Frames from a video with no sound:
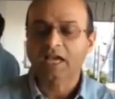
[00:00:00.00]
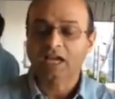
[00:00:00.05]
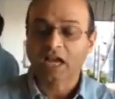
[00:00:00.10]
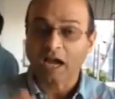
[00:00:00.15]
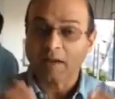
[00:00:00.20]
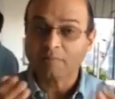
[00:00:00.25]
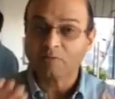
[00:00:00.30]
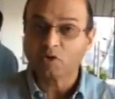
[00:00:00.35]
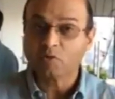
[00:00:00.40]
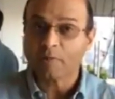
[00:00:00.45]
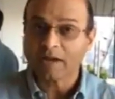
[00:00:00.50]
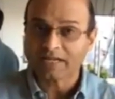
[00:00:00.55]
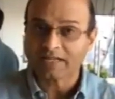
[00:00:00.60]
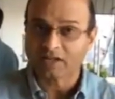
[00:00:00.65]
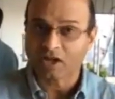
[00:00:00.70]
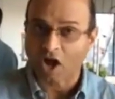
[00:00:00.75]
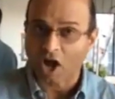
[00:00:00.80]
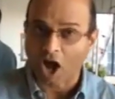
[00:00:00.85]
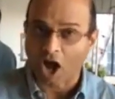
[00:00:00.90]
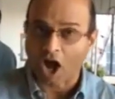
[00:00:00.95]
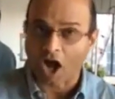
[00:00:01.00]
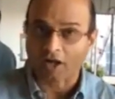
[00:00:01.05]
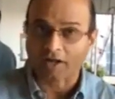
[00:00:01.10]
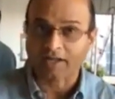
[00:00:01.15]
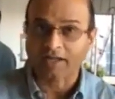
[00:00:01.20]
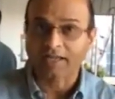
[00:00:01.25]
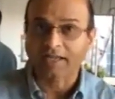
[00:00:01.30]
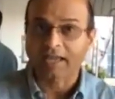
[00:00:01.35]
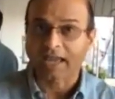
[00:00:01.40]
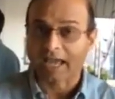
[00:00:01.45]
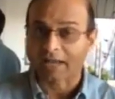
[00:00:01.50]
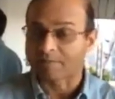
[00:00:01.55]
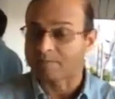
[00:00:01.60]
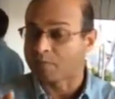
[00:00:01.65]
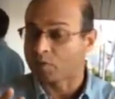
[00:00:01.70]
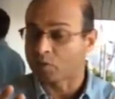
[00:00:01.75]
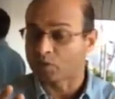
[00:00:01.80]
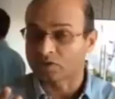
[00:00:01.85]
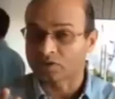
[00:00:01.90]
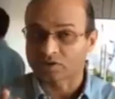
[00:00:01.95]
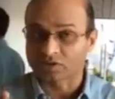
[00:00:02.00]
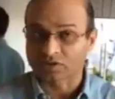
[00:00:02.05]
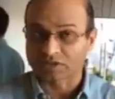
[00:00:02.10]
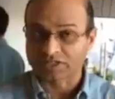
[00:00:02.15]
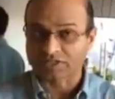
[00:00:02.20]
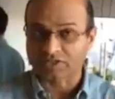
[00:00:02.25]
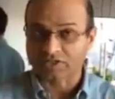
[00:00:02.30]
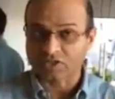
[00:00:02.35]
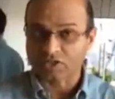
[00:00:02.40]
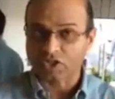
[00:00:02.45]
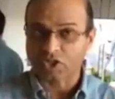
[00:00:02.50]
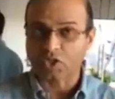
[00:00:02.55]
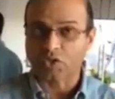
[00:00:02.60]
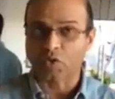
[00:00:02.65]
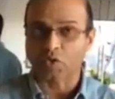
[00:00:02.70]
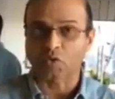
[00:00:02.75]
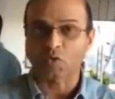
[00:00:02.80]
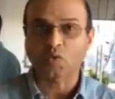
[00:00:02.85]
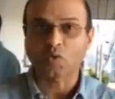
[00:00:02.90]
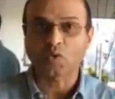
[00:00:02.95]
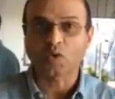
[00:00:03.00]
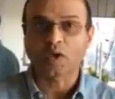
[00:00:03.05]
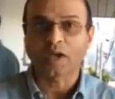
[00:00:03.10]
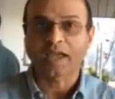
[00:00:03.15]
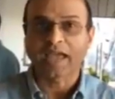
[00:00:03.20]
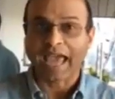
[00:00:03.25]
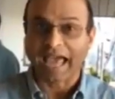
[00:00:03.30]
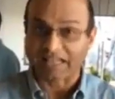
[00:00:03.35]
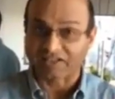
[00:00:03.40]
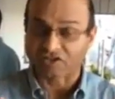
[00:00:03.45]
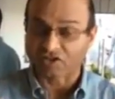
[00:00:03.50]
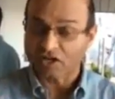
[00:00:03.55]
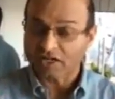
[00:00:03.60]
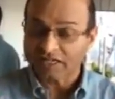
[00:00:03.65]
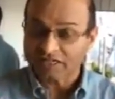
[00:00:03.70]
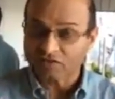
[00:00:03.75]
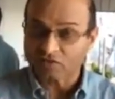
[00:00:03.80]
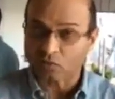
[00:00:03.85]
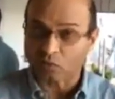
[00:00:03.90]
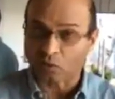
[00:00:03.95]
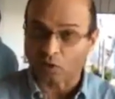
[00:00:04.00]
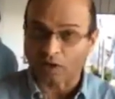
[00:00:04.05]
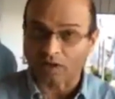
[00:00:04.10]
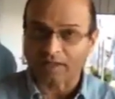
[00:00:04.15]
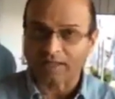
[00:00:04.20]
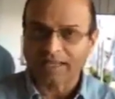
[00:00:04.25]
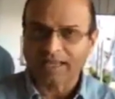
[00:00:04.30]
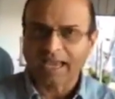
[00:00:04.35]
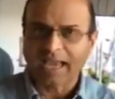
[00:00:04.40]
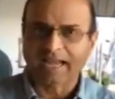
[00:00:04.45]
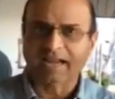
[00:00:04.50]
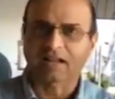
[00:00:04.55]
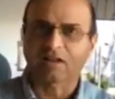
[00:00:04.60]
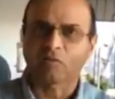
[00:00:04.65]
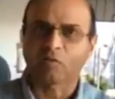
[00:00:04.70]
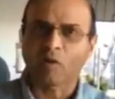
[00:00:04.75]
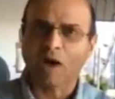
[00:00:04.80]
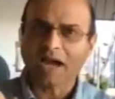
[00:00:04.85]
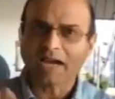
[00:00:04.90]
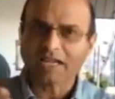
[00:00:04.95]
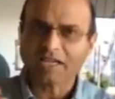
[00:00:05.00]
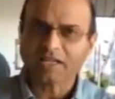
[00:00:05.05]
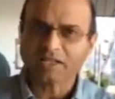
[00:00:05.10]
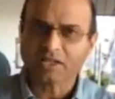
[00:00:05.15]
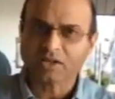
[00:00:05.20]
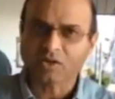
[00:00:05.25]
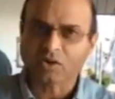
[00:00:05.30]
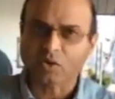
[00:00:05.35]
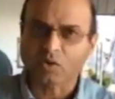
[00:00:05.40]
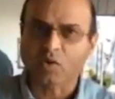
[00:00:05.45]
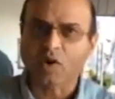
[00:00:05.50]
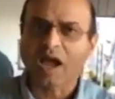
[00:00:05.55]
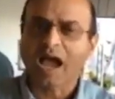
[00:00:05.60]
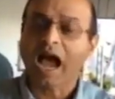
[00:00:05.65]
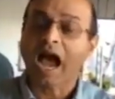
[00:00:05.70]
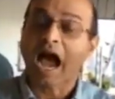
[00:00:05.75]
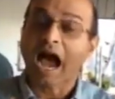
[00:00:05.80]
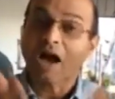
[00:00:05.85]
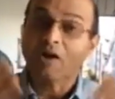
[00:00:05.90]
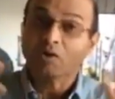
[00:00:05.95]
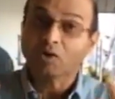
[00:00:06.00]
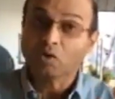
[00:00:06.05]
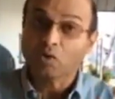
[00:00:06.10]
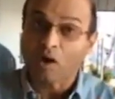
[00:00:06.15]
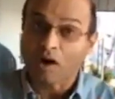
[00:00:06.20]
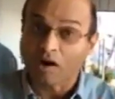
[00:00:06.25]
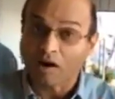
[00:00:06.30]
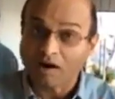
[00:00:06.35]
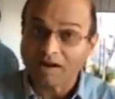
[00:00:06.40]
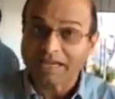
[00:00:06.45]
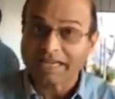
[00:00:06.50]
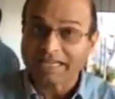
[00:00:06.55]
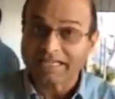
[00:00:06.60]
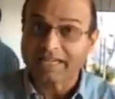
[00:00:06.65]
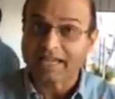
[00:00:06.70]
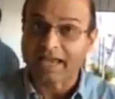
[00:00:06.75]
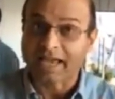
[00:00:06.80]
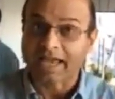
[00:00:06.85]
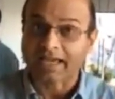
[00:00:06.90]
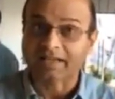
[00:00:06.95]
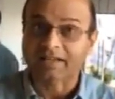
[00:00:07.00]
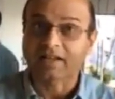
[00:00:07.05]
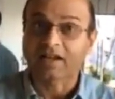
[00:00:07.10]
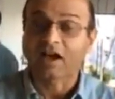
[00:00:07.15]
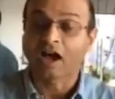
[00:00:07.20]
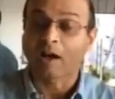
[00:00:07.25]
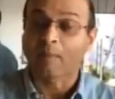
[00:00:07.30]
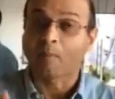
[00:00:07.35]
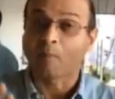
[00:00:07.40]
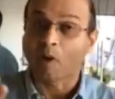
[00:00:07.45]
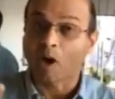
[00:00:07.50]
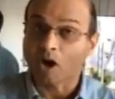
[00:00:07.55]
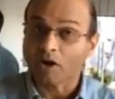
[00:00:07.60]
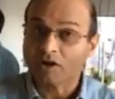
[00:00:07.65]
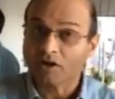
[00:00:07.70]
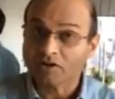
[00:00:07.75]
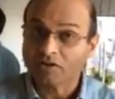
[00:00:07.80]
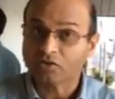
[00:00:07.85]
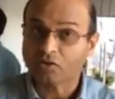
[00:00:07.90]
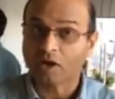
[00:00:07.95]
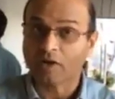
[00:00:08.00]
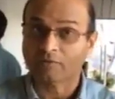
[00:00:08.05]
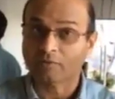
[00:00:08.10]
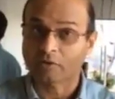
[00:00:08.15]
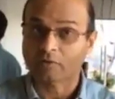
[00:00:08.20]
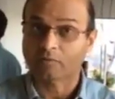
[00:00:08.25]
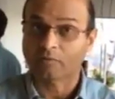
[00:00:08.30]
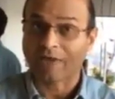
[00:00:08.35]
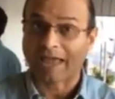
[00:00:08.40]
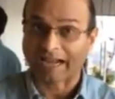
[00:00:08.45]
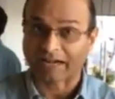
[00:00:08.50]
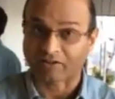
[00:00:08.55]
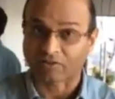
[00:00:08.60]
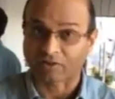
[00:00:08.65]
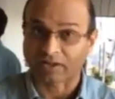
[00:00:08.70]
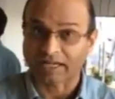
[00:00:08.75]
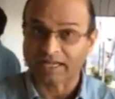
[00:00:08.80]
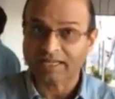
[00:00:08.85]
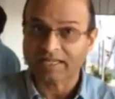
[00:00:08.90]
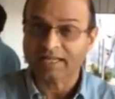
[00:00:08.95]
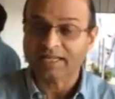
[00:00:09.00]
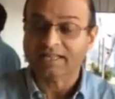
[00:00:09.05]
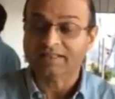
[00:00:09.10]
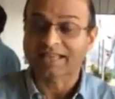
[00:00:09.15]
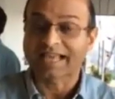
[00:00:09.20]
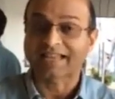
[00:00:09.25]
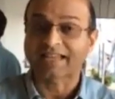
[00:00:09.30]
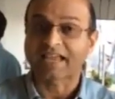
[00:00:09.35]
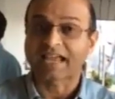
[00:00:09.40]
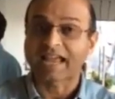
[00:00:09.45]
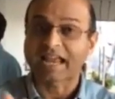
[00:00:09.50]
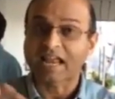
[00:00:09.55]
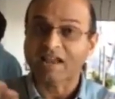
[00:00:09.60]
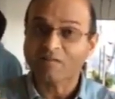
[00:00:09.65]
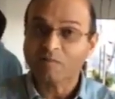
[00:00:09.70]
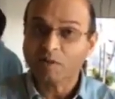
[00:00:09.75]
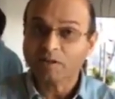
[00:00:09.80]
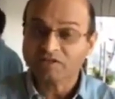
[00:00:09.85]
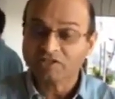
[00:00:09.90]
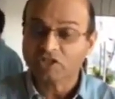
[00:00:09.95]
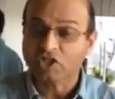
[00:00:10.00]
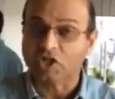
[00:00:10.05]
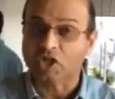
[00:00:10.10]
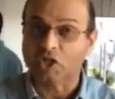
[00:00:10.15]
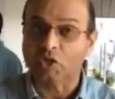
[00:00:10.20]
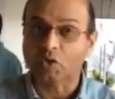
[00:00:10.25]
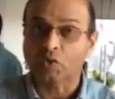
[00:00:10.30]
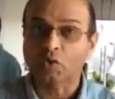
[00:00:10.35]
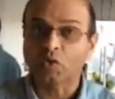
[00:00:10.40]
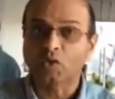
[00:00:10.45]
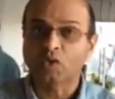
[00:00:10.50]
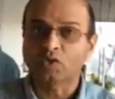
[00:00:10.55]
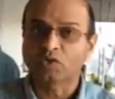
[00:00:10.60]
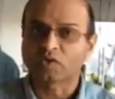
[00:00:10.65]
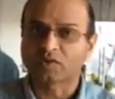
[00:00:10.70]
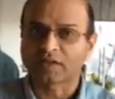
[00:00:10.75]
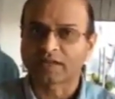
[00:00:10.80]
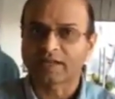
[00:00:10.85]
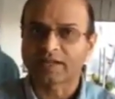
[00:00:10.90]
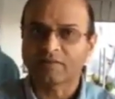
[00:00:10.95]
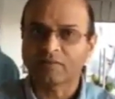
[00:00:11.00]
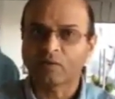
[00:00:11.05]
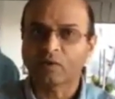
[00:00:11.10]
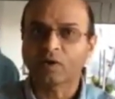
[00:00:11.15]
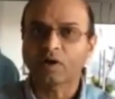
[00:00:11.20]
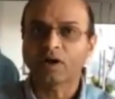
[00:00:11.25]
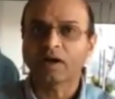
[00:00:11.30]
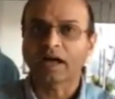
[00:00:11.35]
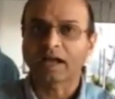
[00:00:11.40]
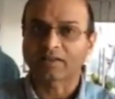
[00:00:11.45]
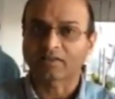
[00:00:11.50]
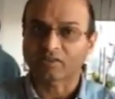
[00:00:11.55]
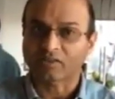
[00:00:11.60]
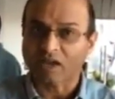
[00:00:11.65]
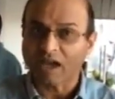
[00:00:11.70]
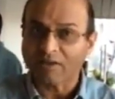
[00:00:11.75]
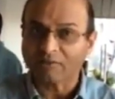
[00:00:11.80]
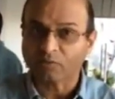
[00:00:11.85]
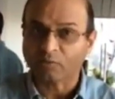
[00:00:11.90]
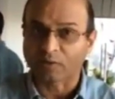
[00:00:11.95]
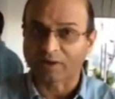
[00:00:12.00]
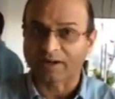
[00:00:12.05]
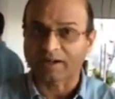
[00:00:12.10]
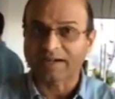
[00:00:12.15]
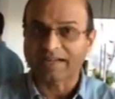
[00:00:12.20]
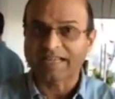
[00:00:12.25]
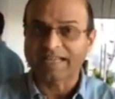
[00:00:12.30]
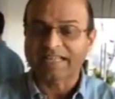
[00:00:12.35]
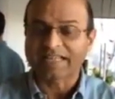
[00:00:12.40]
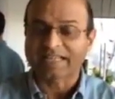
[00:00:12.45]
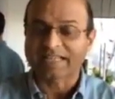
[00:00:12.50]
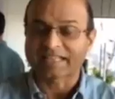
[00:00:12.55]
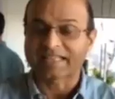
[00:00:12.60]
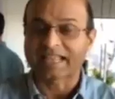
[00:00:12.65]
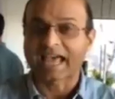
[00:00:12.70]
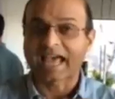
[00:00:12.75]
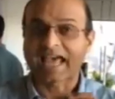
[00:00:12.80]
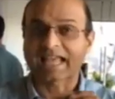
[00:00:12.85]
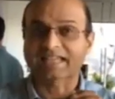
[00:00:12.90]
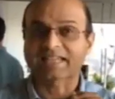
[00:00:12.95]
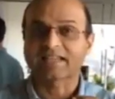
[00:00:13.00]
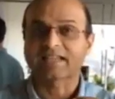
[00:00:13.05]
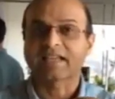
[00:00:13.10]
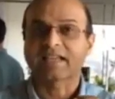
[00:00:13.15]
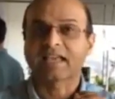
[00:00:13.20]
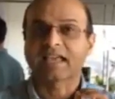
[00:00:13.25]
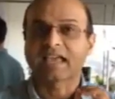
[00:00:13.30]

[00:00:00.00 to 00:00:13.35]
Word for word: Come to my talk at booth 302 at Jenkins World, and I'll walk you through how to architect a modern software factory that enables you to deliver a software that